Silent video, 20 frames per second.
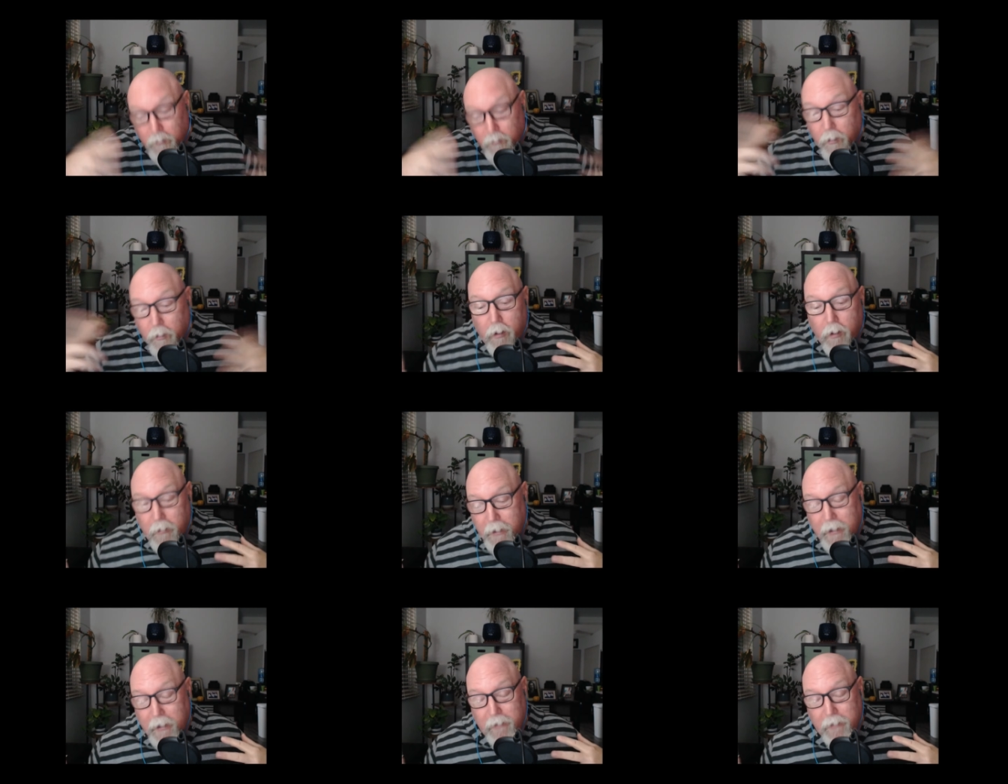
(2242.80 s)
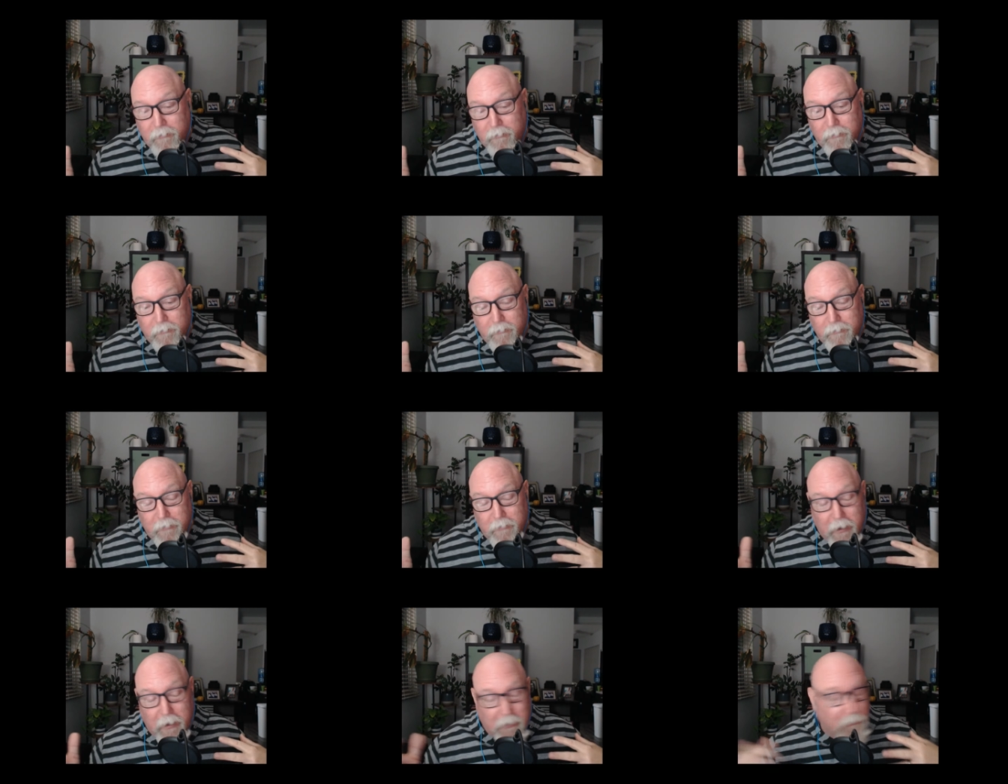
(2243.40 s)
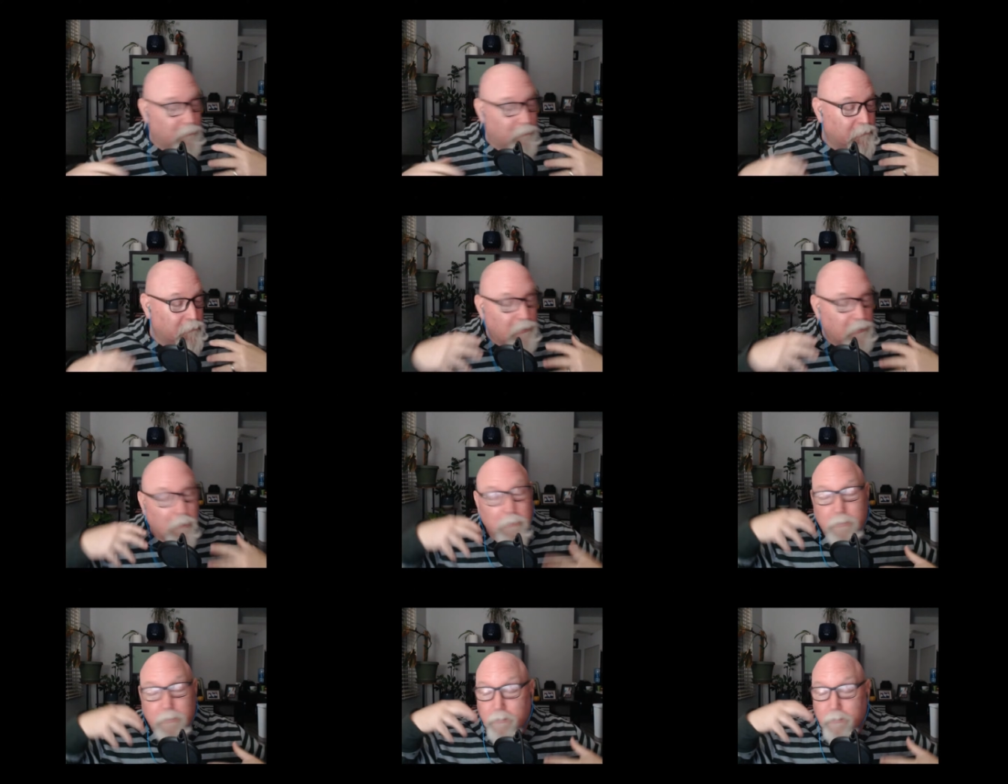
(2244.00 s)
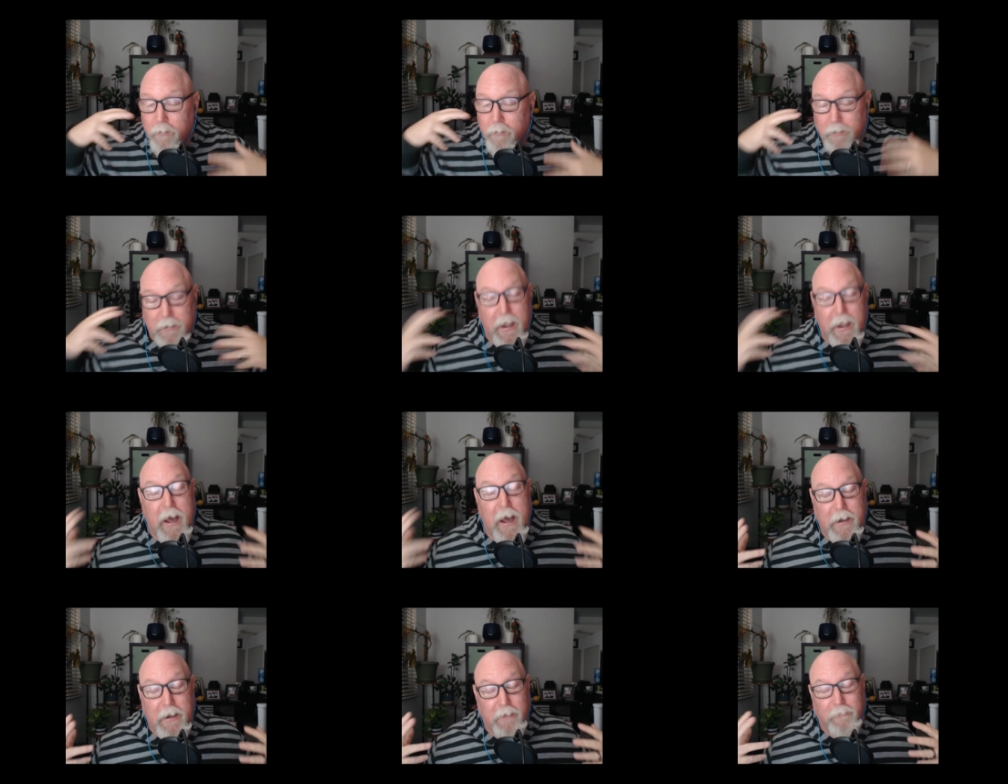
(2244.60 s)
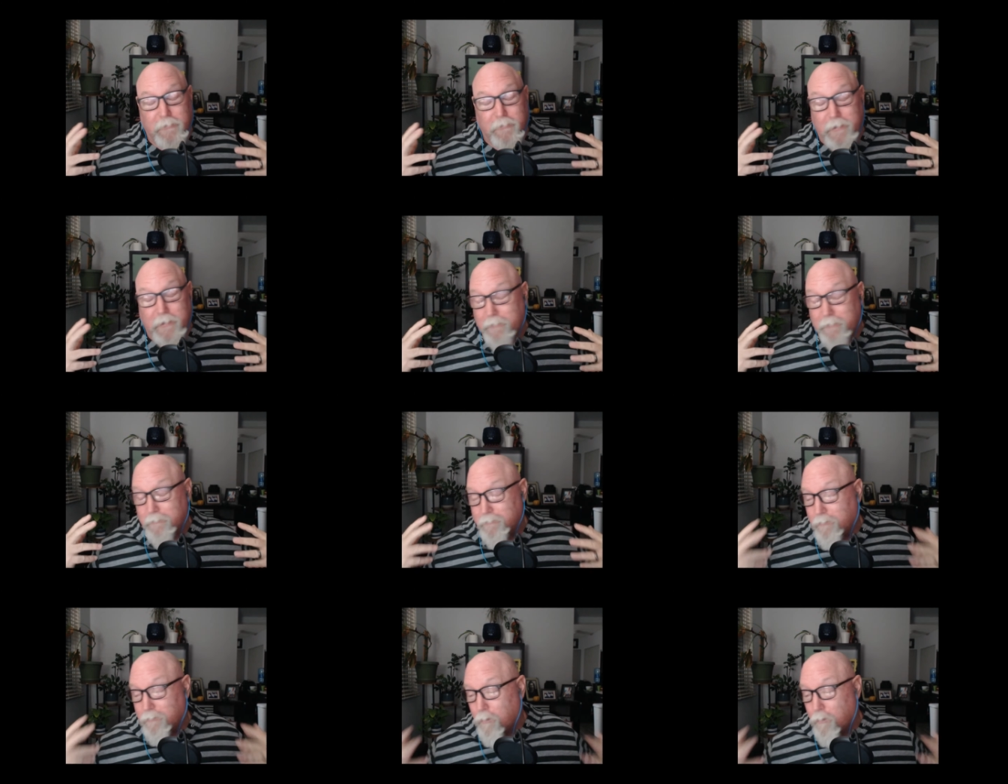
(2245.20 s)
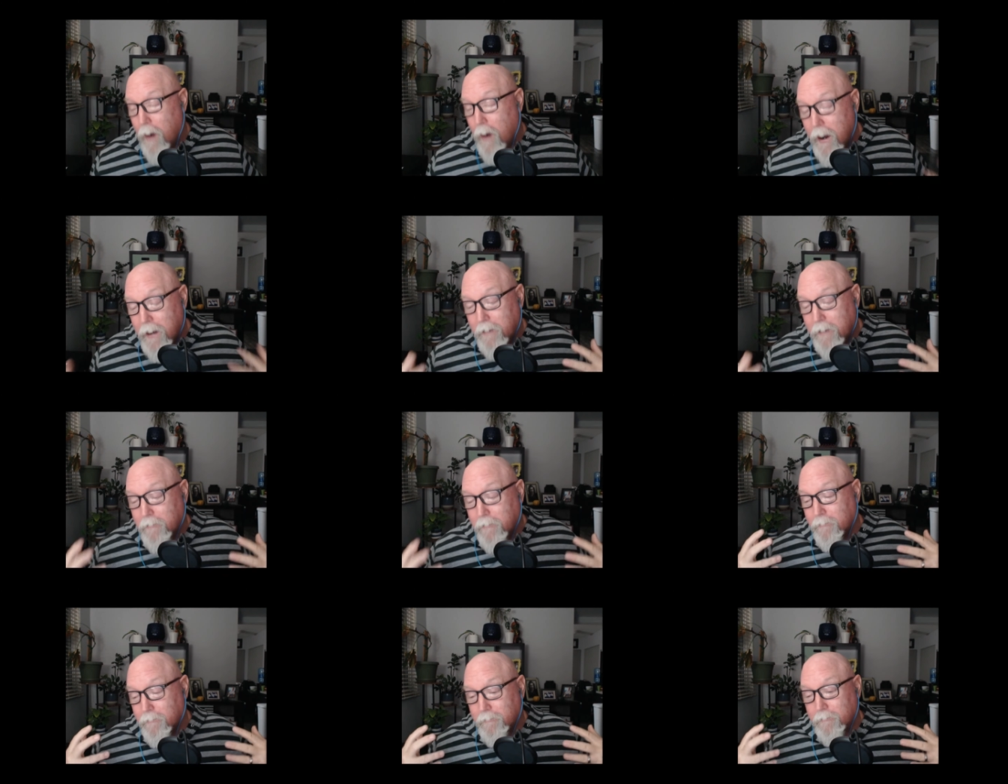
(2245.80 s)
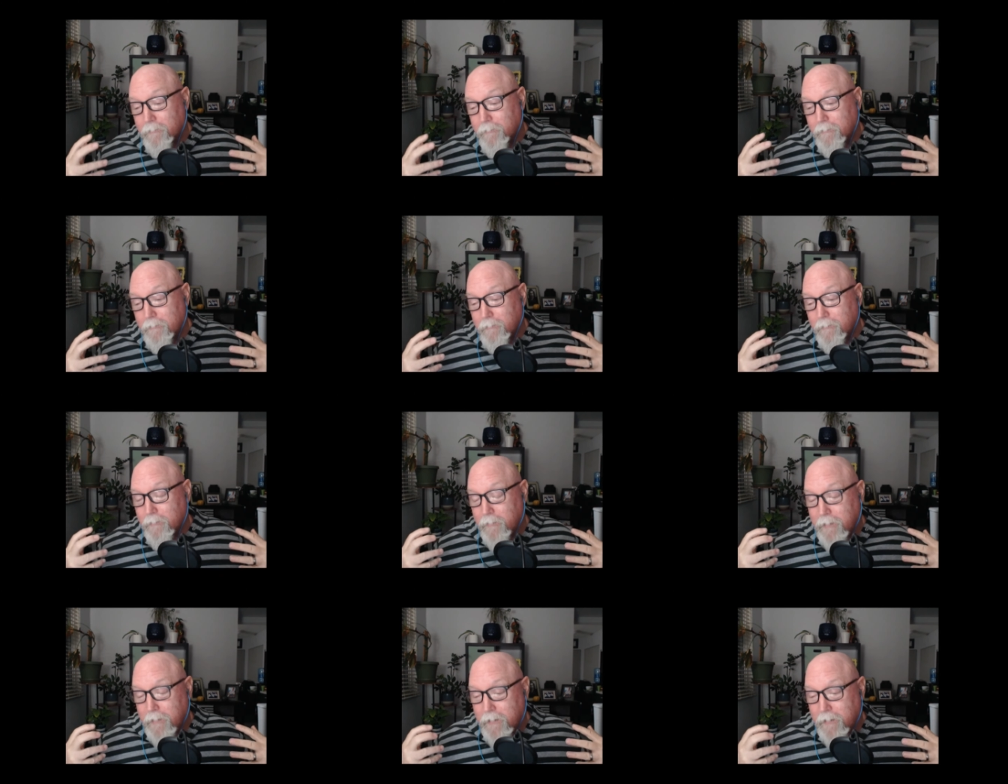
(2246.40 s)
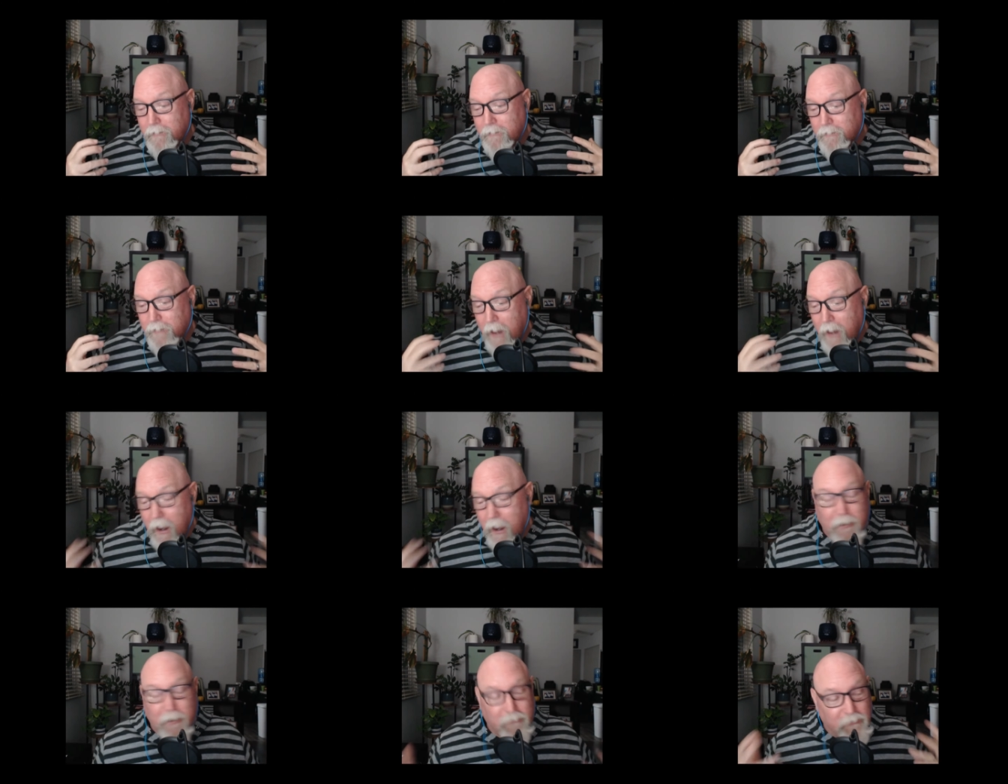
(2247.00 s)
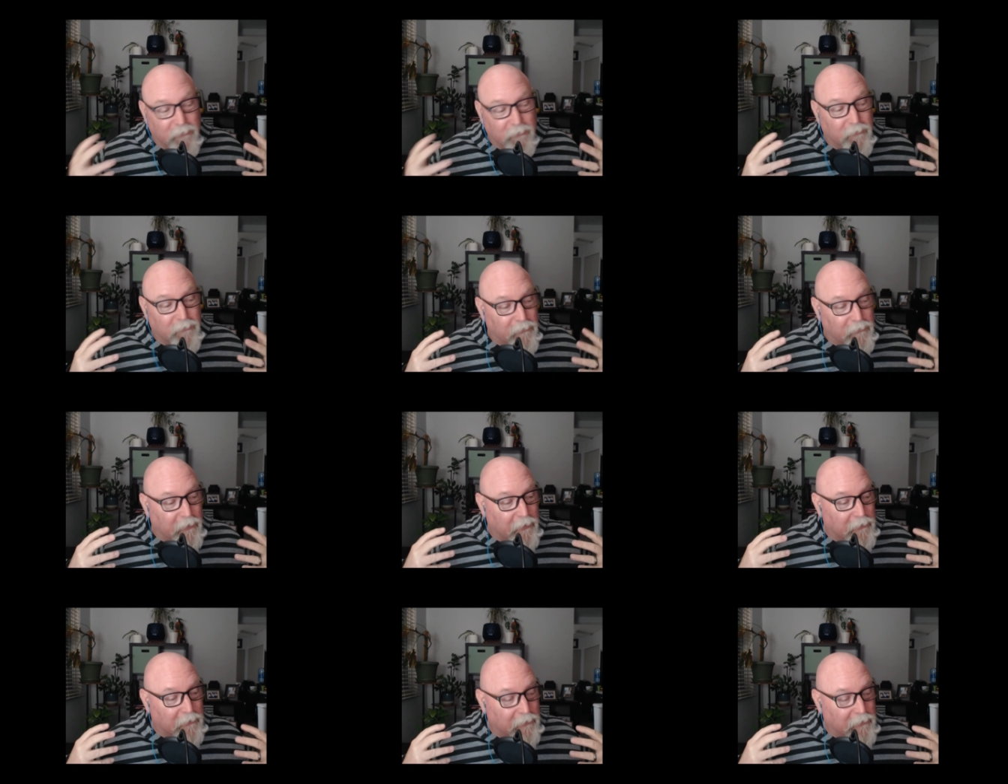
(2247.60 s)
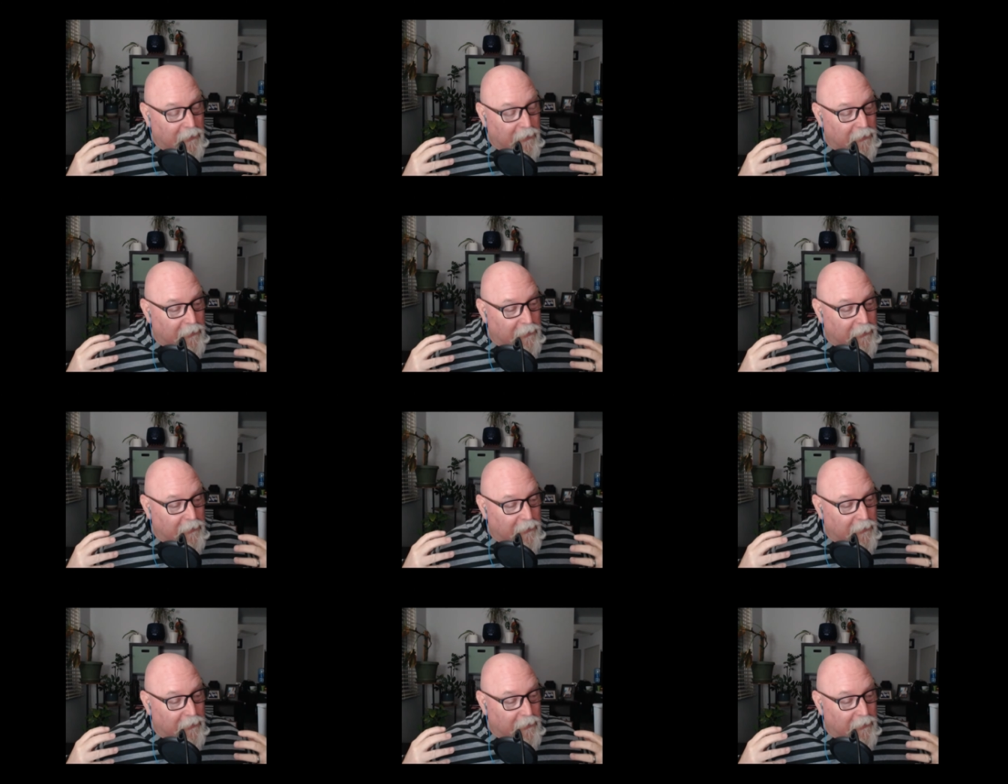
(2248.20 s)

we're all answered. I was going through a lot. I was like, why are these actions that